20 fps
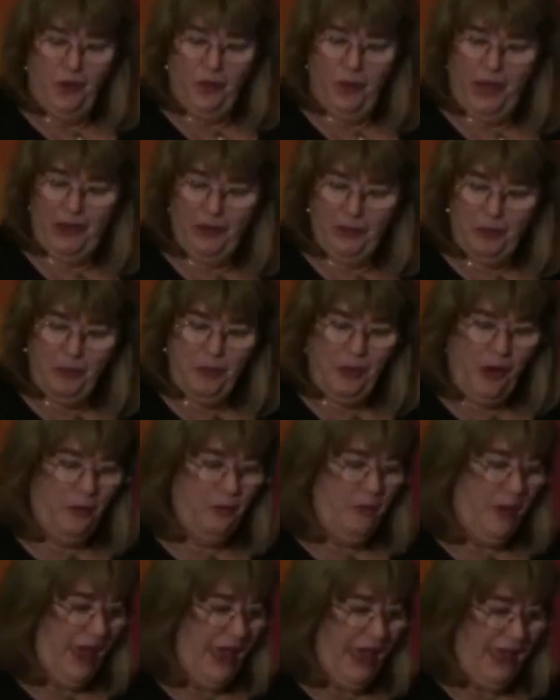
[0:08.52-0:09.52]
Well,
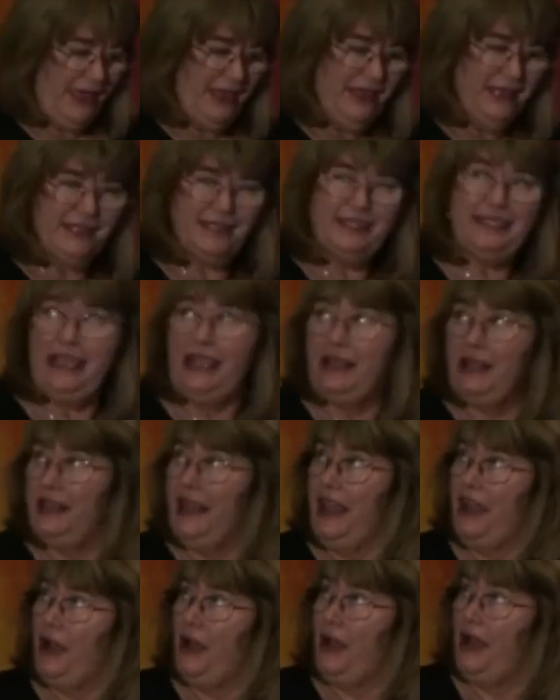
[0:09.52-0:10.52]
Pompeii, seen
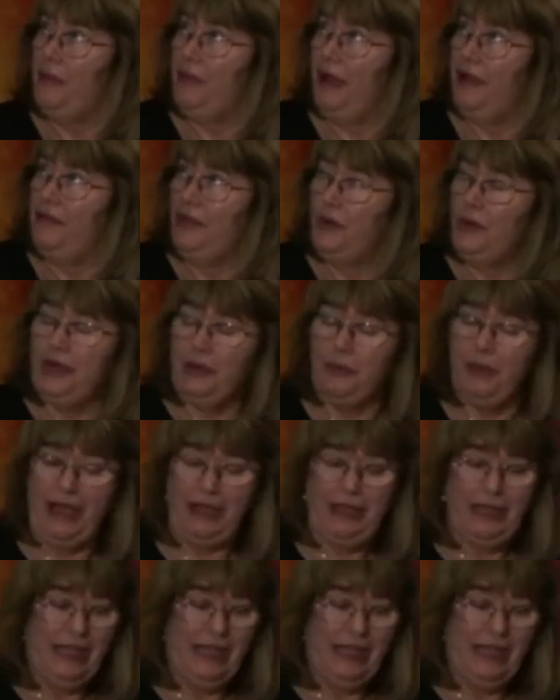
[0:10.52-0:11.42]
there above you in about